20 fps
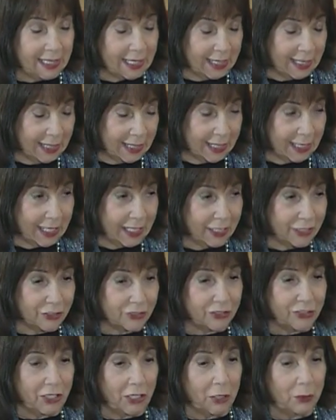King
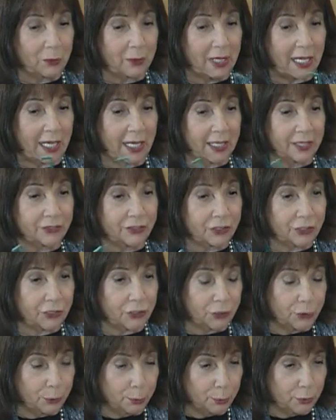is known as a
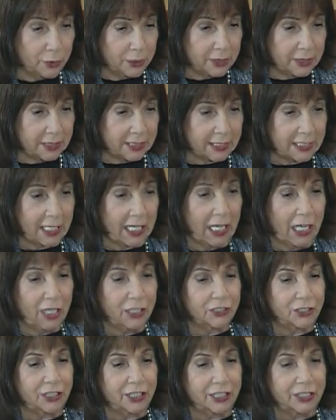humorist.
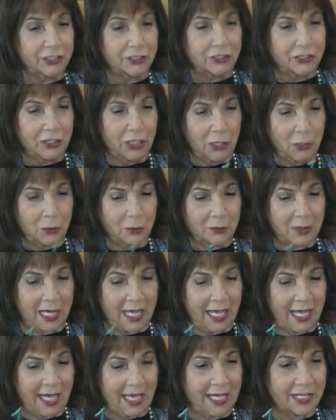She is known
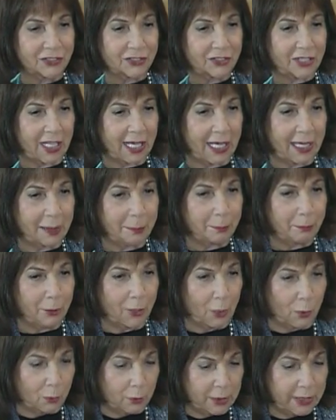as a
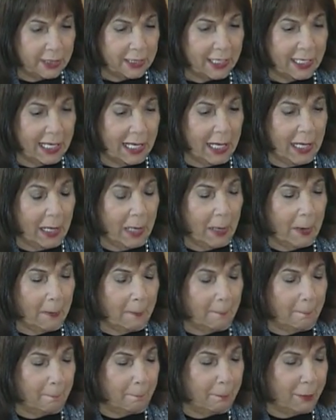poet,
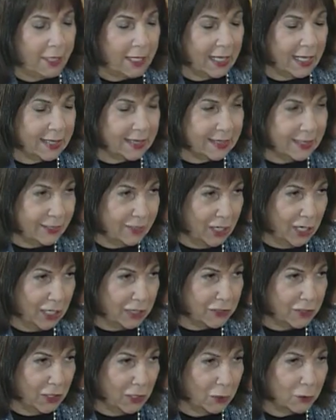but I did
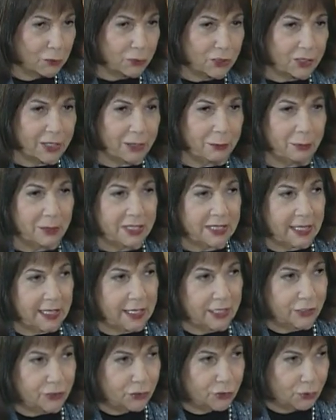not know she was a
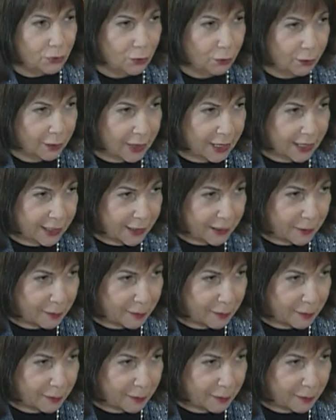historian.